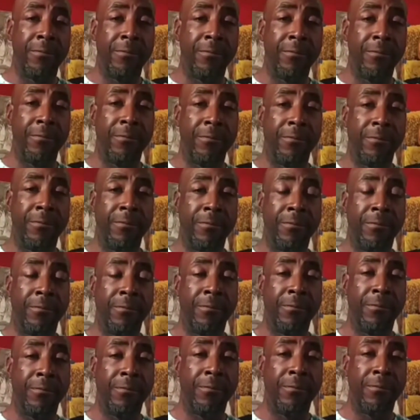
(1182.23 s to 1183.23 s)

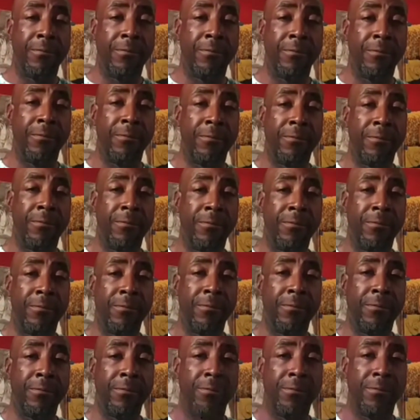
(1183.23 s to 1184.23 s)

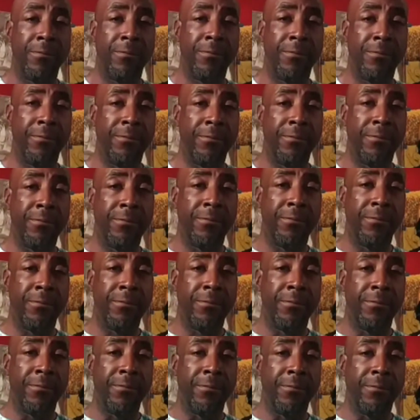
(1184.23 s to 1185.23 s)

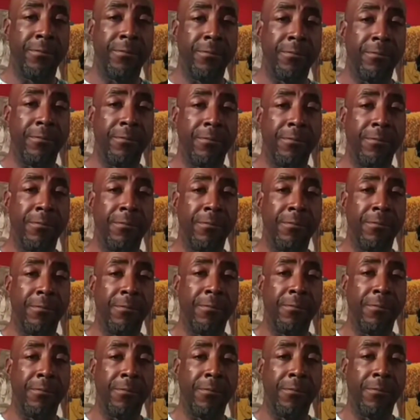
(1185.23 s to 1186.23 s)

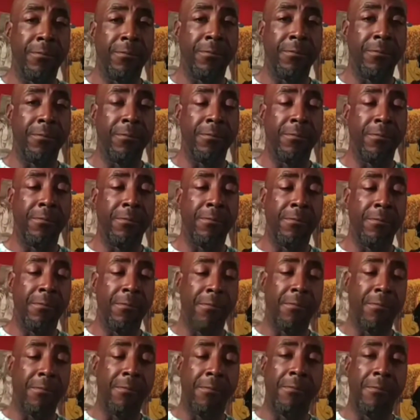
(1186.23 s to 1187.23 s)

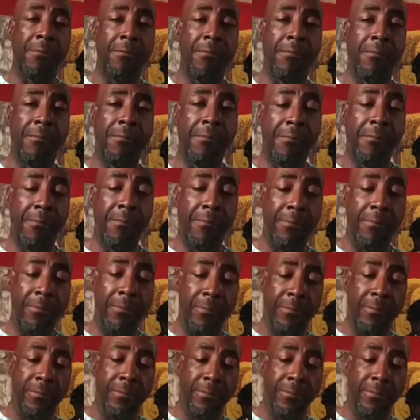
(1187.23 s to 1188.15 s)
The person shown says nothing.